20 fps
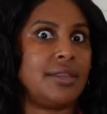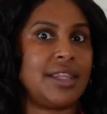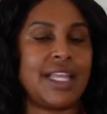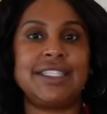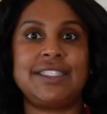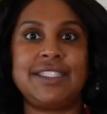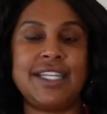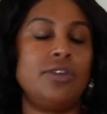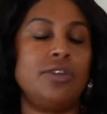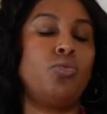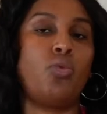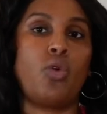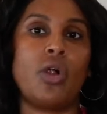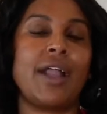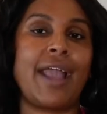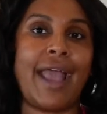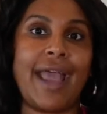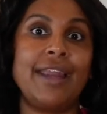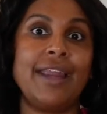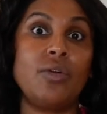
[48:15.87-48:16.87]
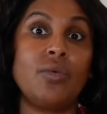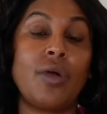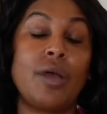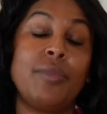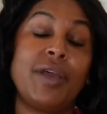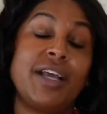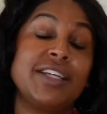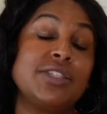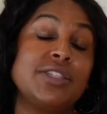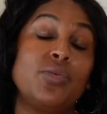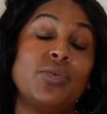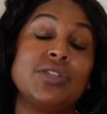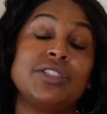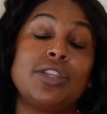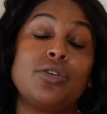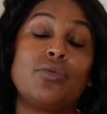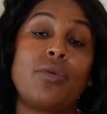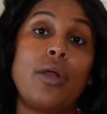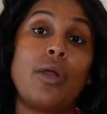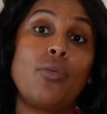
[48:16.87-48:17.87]
that didn't work anyway because it
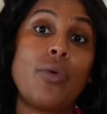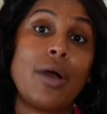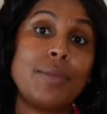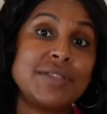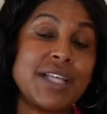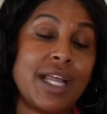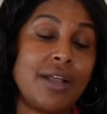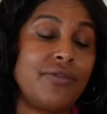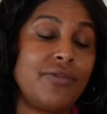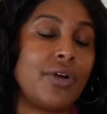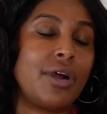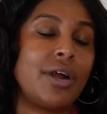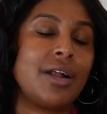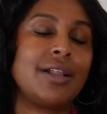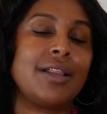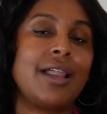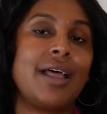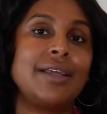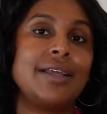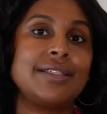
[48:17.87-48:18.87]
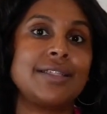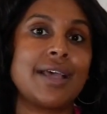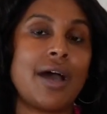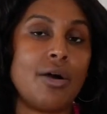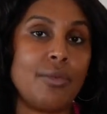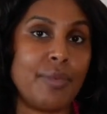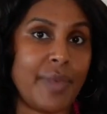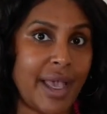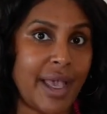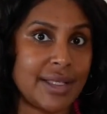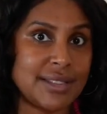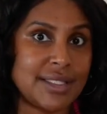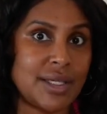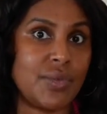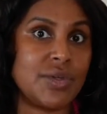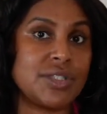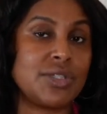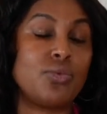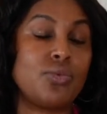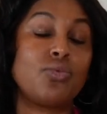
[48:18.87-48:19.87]
wasn't the right website for her clientele base.
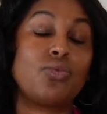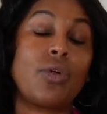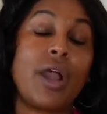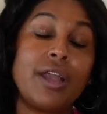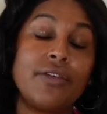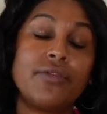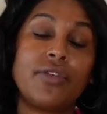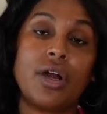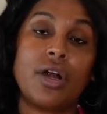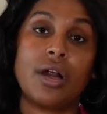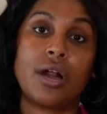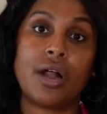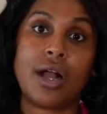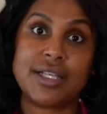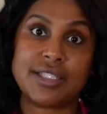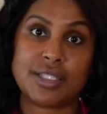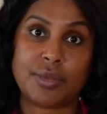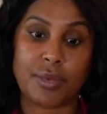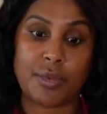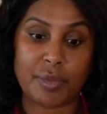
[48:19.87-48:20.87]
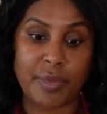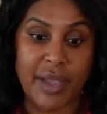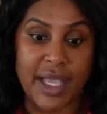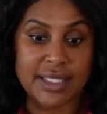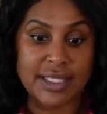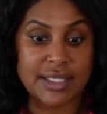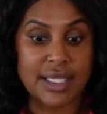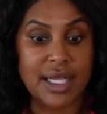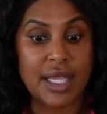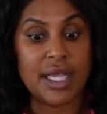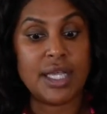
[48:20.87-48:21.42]
It wasn't right for her customer base.